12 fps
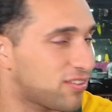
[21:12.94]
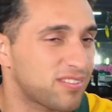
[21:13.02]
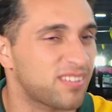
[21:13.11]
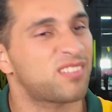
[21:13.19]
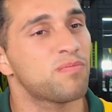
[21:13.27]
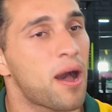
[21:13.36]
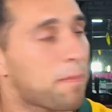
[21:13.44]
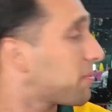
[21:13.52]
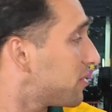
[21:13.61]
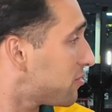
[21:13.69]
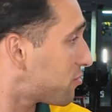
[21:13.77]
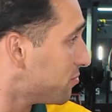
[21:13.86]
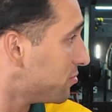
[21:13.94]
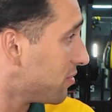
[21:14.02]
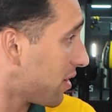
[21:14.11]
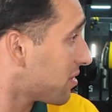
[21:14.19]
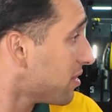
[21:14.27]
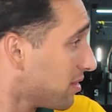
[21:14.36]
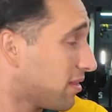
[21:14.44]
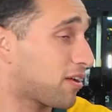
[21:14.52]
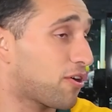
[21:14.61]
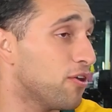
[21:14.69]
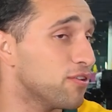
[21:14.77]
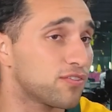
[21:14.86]
It's just a smart political move.
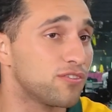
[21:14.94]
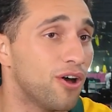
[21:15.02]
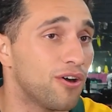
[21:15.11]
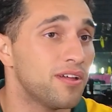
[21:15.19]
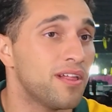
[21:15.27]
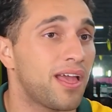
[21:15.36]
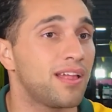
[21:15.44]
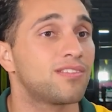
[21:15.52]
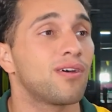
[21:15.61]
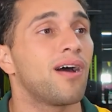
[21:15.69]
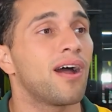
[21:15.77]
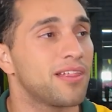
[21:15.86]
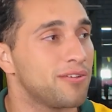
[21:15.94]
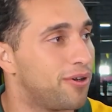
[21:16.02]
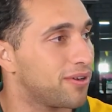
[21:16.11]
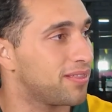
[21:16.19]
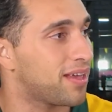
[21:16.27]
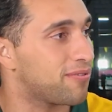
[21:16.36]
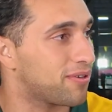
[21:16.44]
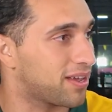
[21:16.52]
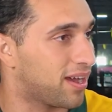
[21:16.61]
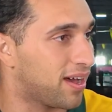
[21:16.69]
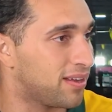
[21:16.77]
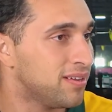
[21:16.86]
Like Conor's not entirely wrong in that
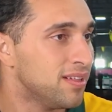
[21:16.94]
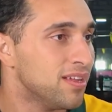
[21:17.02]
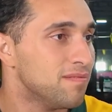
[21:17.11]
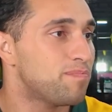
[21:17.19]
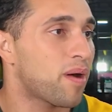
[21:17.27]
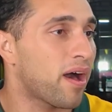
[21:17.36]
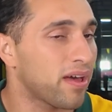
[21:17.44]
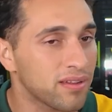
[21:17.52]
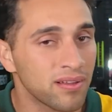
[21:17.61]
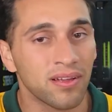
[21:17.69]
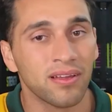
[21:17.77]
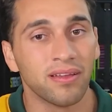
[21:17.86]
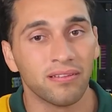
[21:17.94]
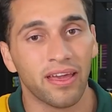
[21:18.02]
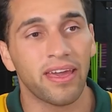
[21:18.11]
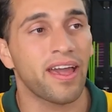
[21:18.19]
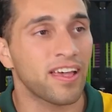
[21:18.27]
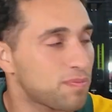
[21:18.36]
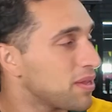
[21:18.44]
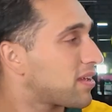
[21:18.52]
regard, but he has